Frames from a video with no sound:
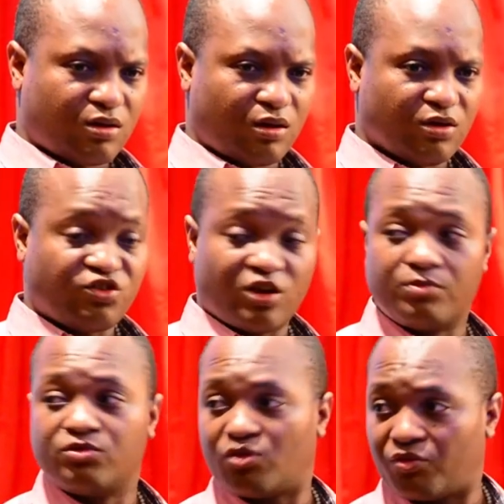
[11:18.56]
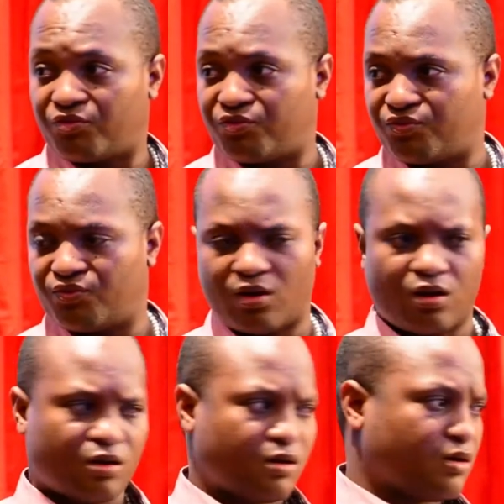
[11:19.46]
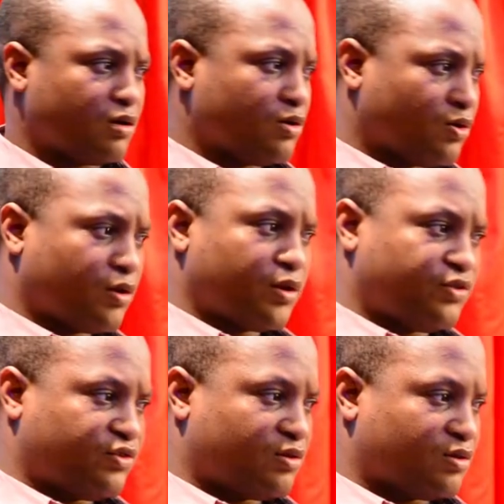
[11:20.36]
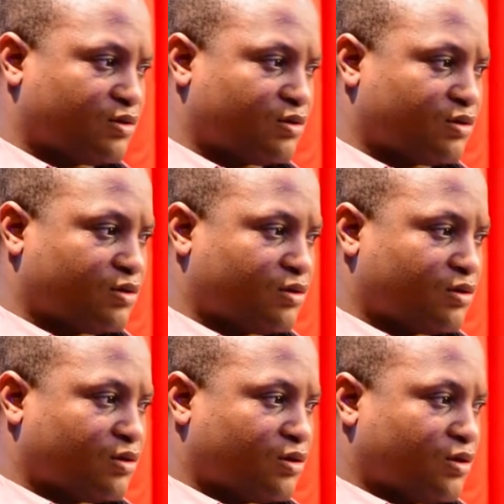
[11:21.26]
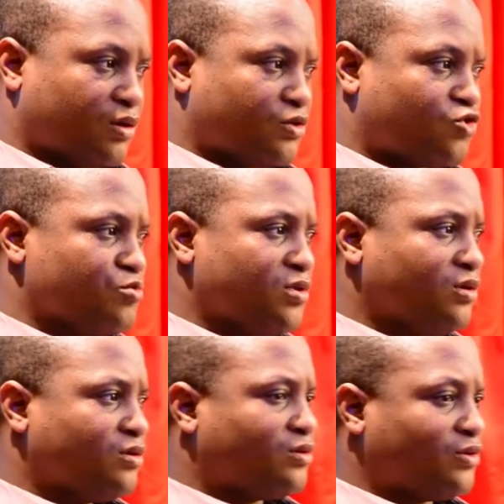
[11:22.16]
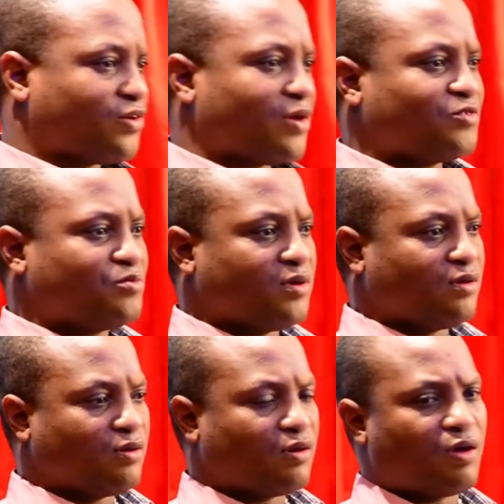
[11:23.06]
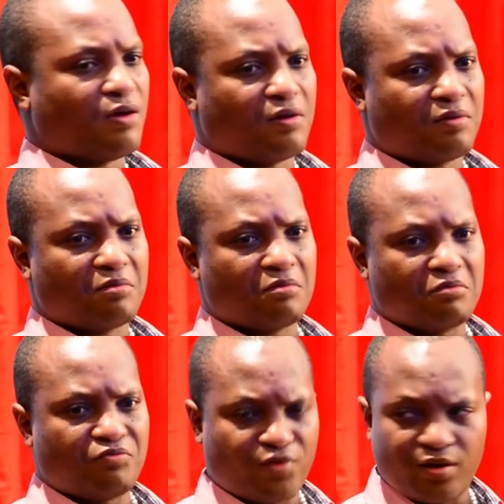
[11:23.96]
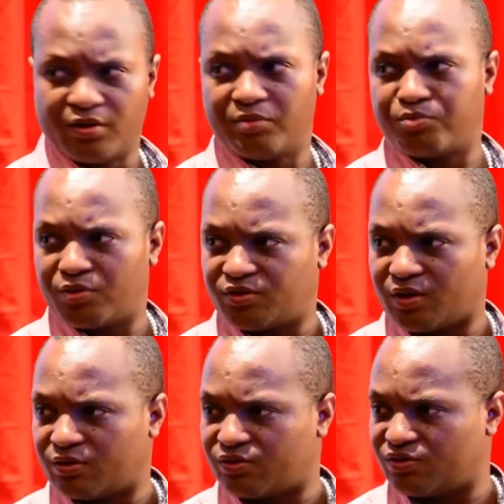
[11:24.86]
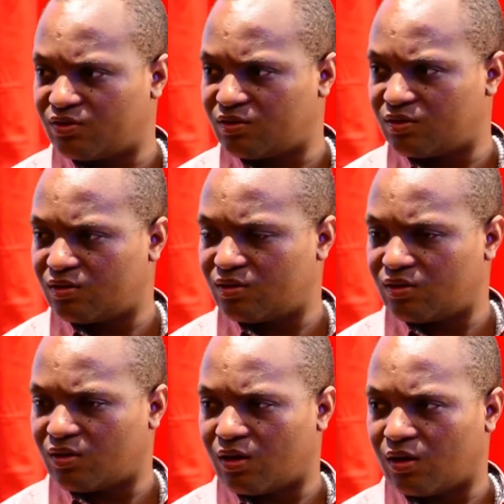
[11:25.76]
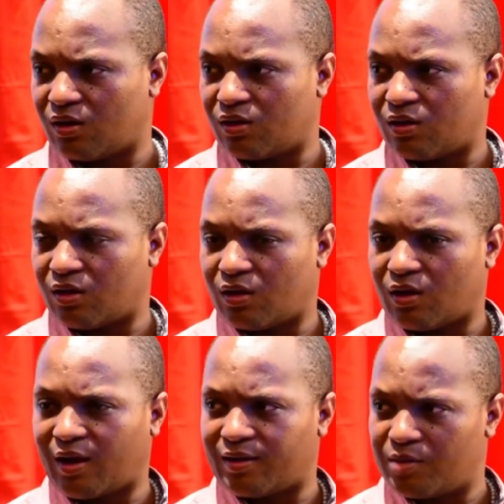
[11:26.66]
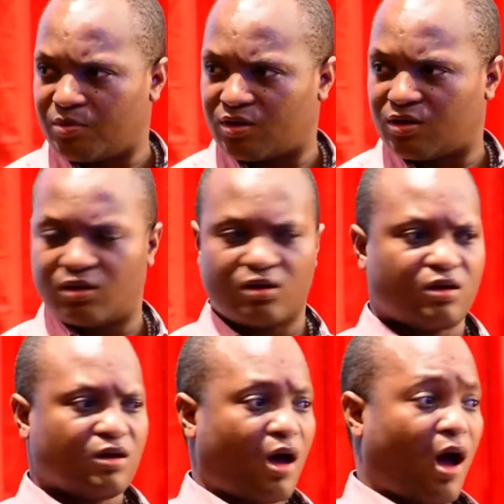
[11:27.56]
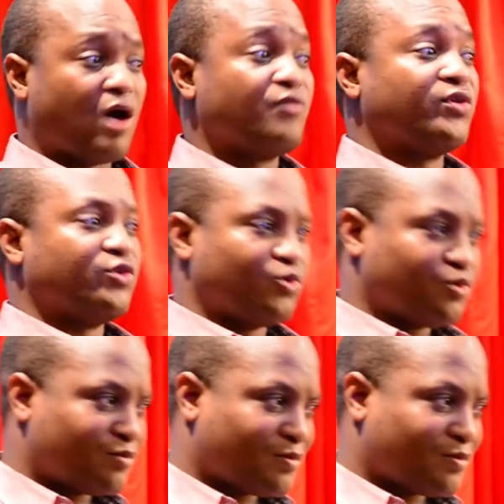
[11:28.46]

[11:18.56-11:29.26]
in terms of knowledge. To me, this has been a very important academic avenue,